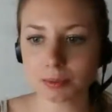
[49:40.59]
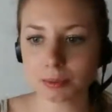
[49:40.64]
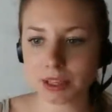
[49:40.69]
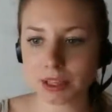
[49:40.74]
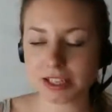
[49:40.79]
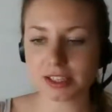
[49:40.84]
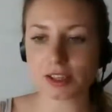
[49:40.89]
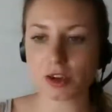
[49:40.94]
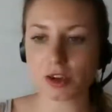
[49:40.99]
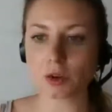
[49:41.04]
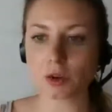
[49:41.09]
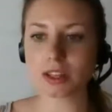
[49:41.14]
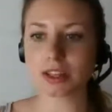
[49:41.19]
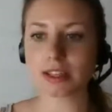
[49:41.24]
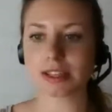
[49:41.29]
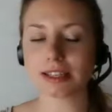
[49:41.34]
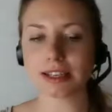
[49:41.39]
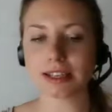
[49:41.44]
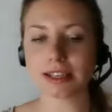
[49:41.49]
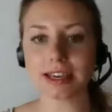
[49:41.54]
Please go to
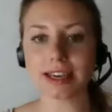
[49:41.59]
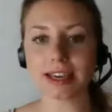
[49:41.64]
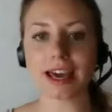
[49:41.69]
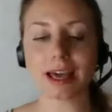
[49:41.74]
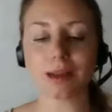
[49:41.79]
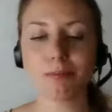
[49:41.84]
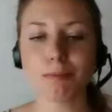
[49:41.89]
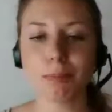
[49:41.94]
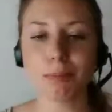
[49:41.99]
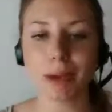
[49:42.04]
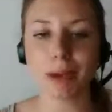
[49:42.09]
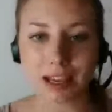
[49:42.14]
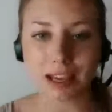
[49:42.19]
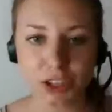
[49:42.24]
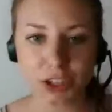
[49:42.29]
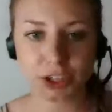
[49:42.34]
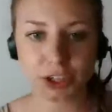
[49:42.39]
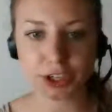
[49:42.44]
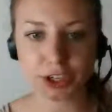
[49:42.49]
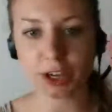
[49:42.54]
this link and
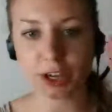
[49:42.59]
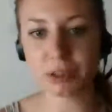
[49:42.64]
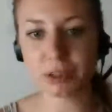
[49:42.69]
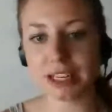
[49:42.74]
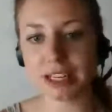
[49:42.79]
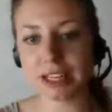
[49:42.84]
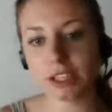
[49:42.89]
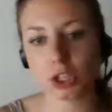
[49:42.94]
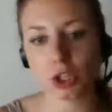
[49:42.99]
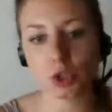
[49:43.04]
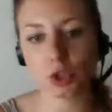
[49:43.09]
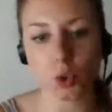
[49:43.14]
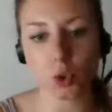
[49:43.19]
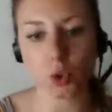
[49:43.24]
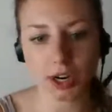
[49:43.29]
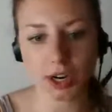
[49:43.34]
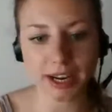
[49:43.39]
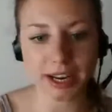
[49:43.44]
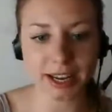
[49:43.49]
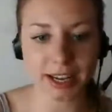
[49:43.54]
paste your complete
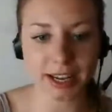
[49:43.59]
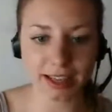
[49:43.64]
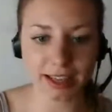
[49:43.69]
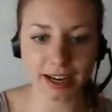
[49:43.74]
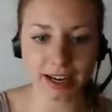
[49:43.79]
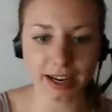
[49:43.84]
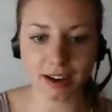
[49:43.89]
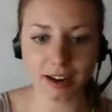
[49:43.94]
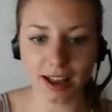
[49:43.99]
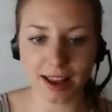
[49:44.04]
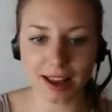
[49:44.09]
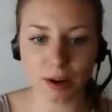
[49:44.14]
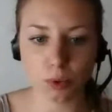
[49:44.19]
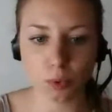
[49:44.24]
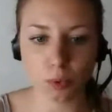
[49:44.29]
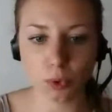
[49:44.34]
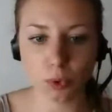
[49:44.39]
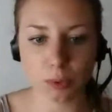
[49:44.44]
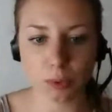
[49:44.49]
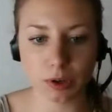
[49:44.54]
story in there,
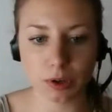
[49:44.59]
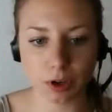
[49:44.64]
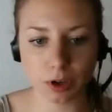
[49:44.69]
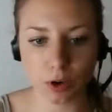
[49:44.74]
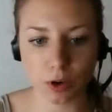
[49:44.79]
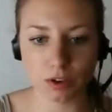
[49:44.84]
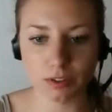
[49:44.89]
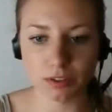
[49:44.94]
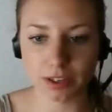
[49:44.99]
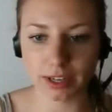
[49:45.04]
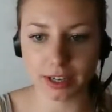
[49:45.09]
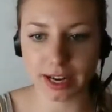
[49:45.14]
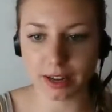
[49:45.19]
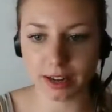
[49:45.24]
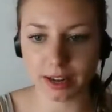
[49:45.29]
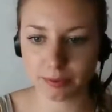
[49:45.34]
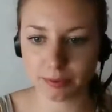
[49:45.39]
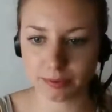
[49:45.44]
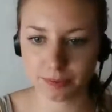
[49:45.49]
and we will go over it.